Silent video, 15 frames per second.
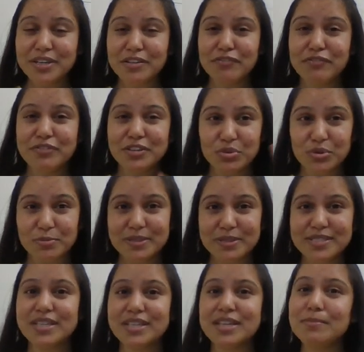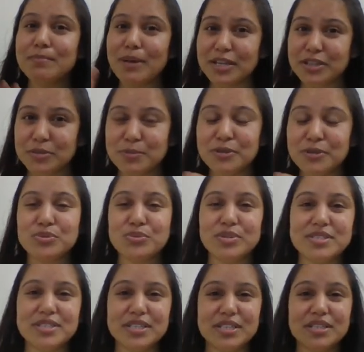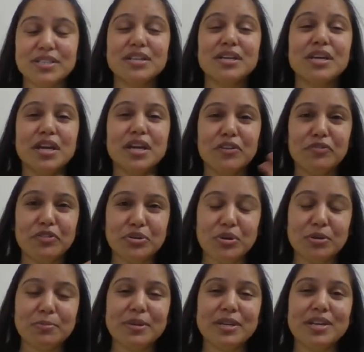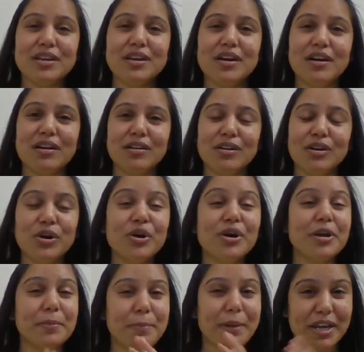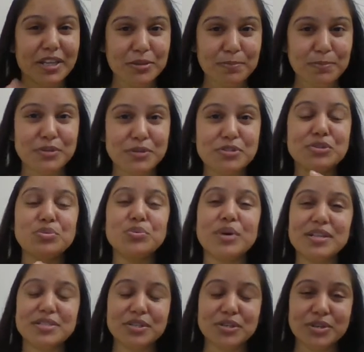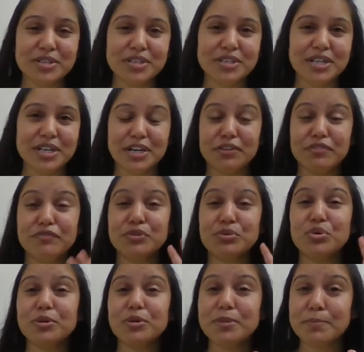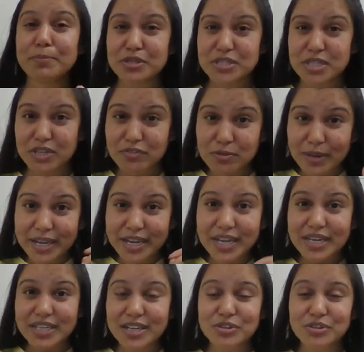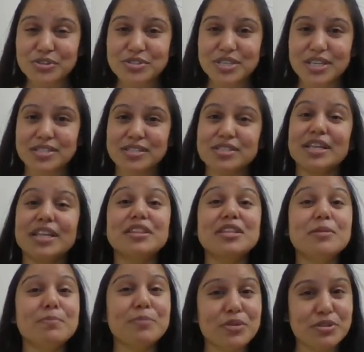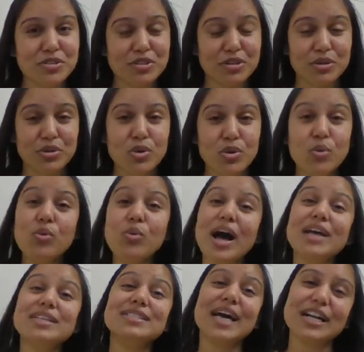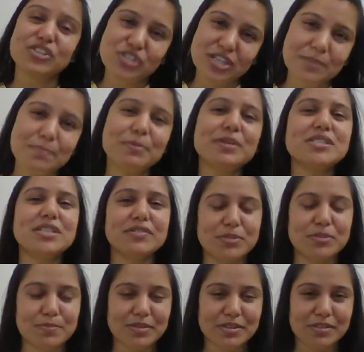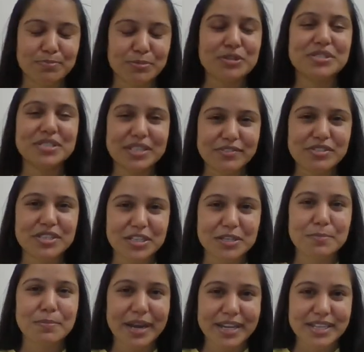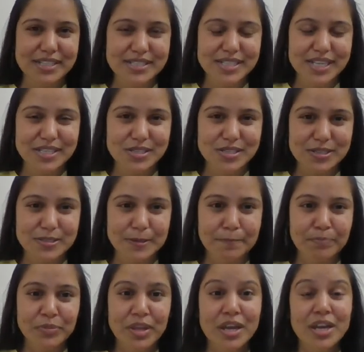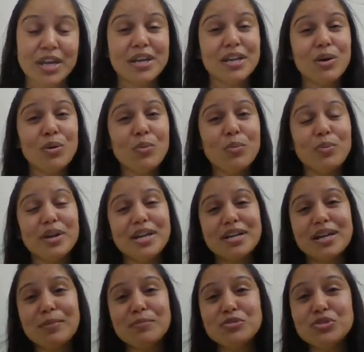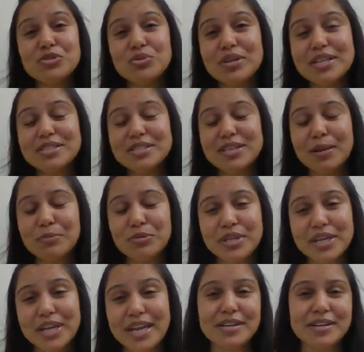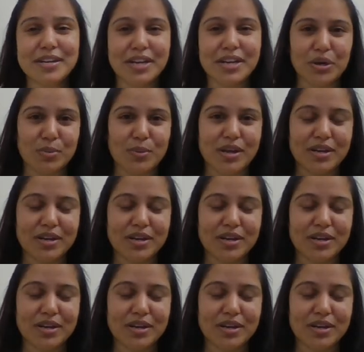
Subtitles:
If it could be seen by the person who has seen it, if it could be heard by the person who has heard it, if it could be perceived by any other sense, then the person who has actually perceived it by his senses. Now it comes to, let's come to the indirect one.